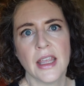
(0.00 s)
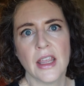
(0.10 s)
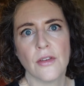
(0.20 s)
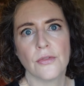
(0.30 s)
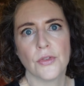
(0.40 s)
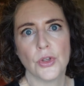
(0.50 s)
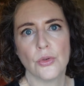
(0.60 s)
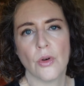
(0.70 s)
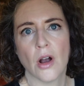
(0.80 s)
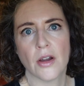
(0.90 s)
If
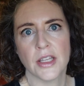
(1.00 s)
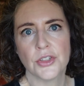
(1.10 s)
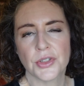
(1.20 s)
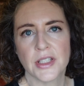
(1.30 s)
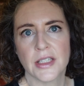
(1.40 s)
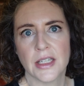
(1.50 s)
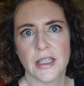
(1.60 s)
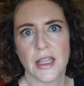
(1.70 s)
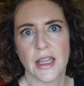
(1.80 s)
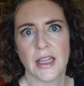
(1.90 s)
you are
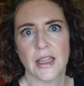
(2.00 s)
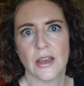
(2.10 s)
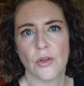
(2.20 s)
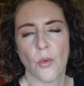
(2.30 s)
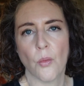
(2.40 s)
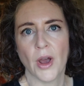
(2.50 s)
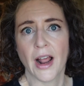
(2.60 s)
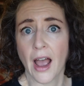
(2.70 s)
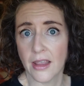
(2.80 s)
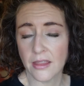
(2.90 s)
interested in what
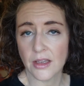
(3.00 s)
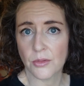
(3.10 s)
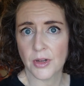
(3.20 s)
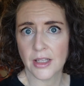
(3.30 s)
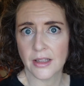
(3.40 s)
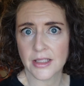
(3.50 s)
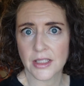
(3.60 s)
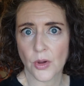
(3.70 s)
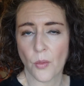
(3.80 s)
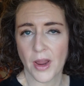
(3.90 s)
I think
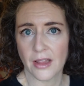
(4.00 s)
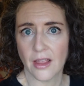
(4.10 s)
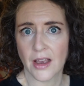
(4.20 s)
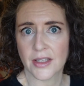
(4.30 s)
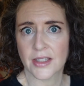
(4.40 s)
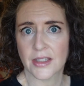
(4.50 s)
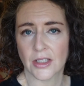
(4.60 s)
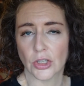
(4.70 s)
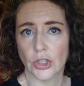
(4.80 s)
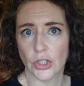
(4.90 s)
realistic weight
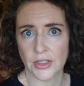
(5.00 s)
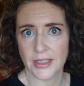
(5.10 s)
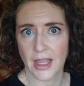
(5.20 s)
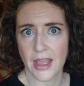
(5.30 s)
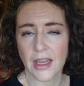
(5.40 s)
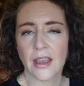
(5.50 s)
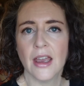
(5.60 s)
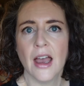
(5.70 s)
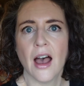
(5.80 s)
loss looks like,